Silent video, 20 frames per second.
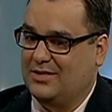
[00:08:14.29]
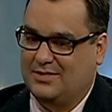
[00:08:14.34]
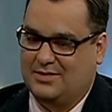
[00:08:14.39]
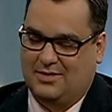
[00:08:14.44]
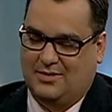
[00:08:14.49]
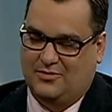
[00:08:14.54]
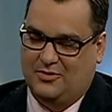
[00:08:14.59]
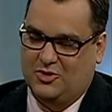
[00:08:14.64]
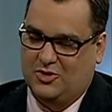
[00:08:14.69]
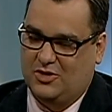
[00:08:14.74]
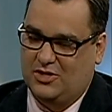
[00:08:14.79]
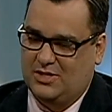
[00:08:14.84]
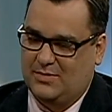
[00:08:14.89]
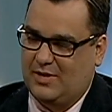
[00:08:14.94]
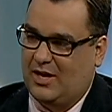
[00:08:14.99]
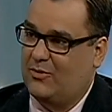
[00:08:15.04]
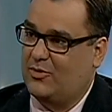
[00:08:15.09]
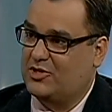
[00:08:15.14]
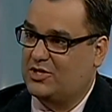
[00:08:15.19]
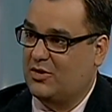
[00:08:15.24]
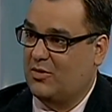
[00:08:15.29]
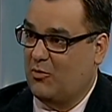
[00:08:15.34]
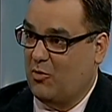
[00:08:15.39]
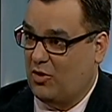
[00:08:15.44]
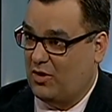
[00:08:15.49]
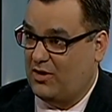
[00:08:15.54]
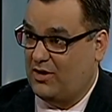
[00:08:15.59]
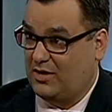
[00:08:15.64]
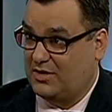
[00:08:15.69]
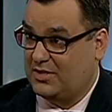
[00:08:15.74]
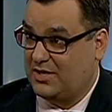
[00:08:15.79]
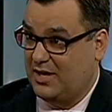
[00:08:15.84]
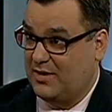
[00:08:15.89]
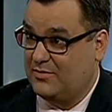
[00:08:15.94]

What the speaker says: That's a different choice. I mean, I wish there were more Canucks